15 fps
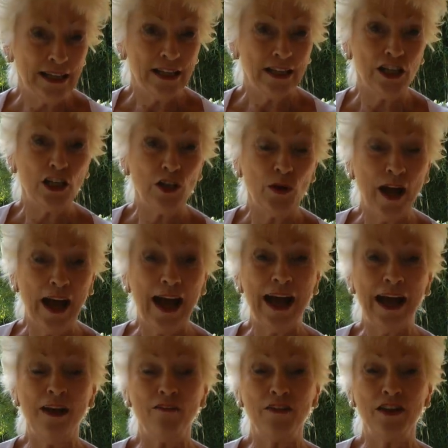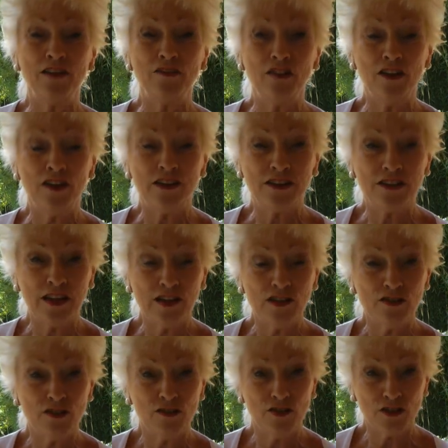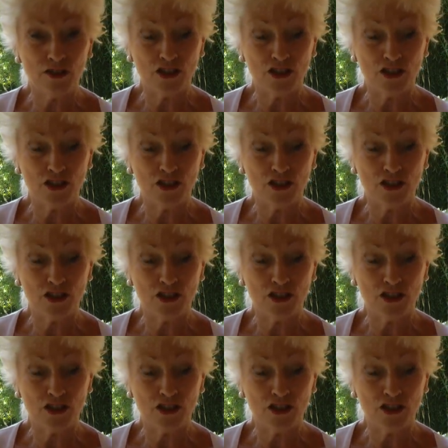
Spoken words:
that you have in the very centre of your